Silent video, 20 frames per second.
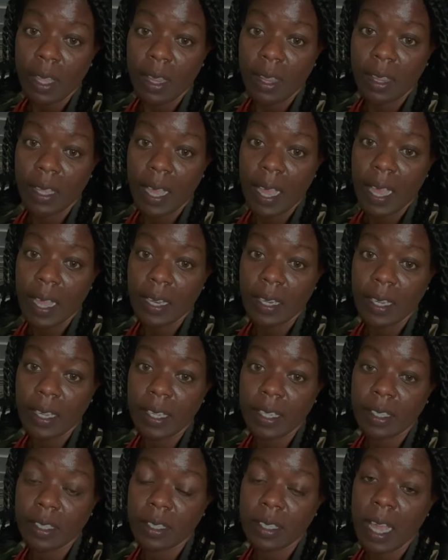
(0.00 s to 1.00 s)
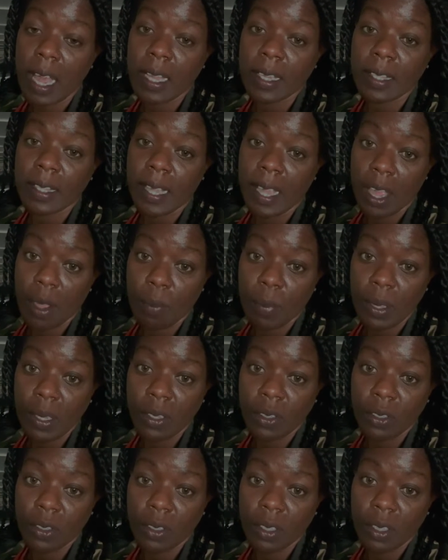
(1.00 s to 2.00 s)
that it's not
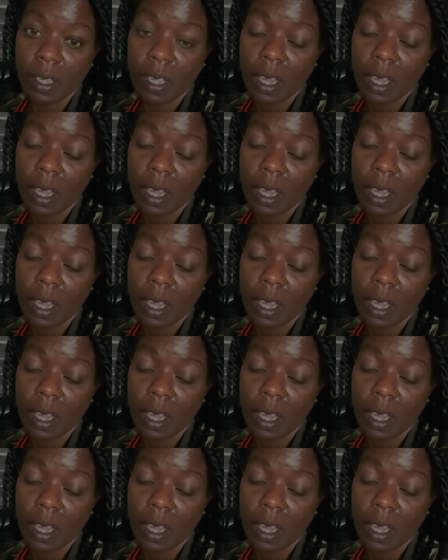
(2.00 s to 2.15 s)
damaged,